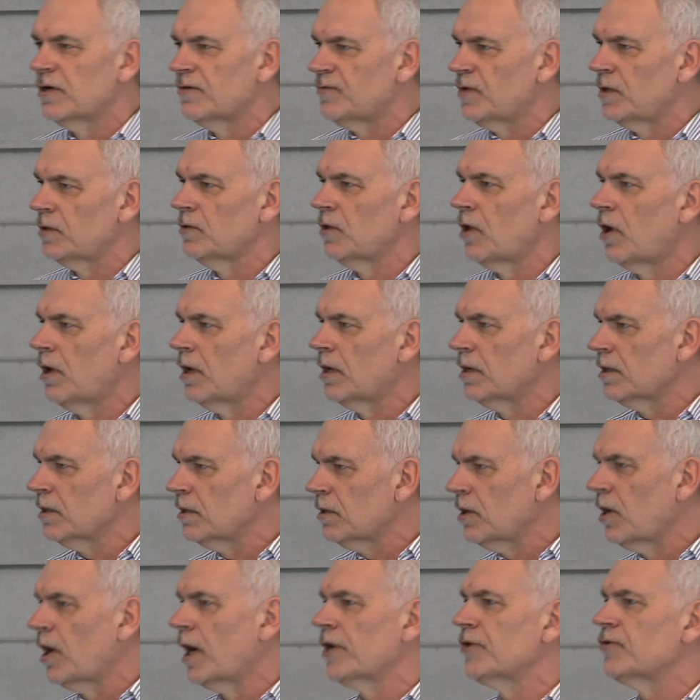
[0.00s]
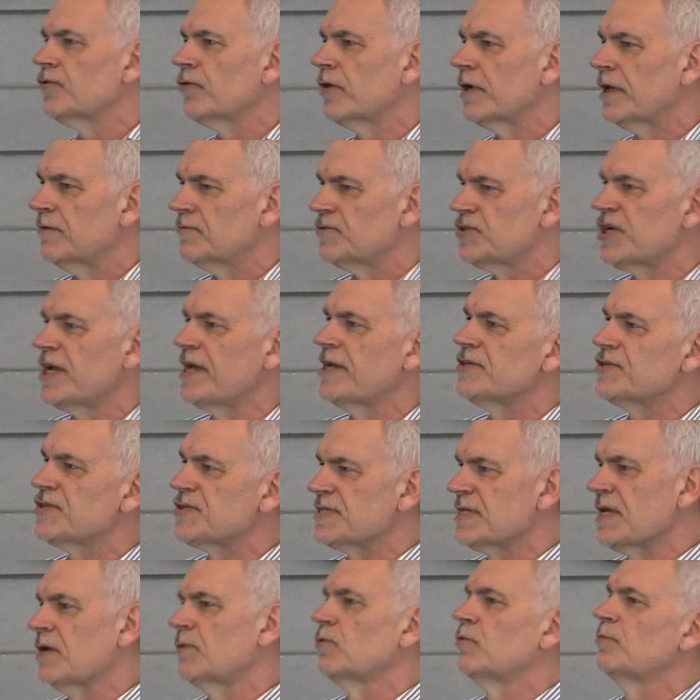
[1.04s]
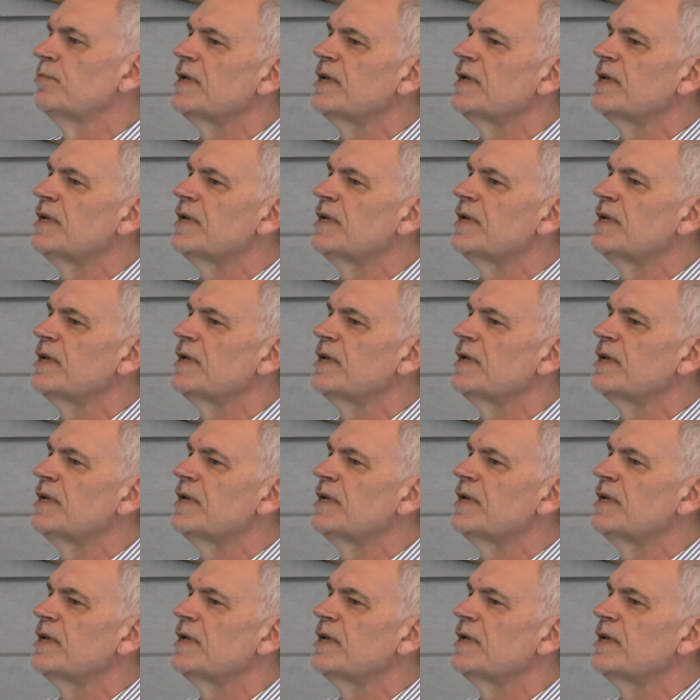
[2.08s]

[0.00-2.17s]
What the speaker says: of a long cadre of changes that will